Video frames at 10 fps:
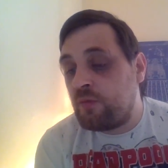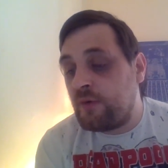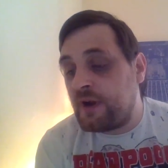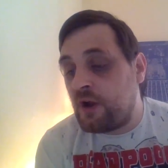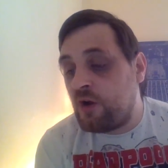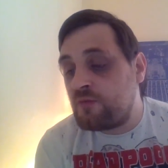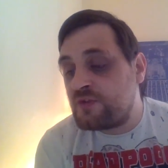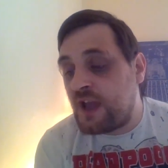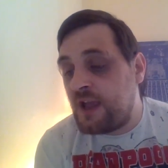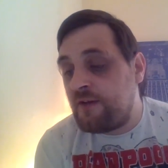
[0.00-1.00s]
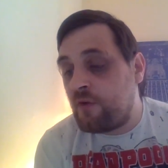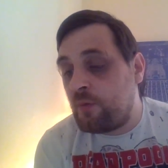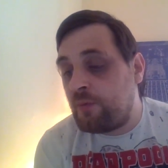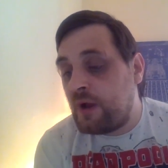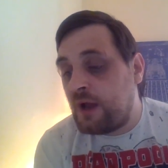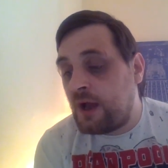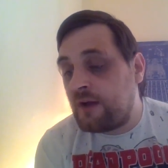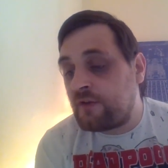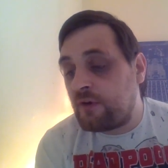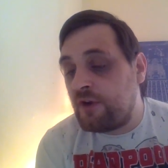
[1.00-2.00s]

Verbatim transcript: but when Holmes gave up after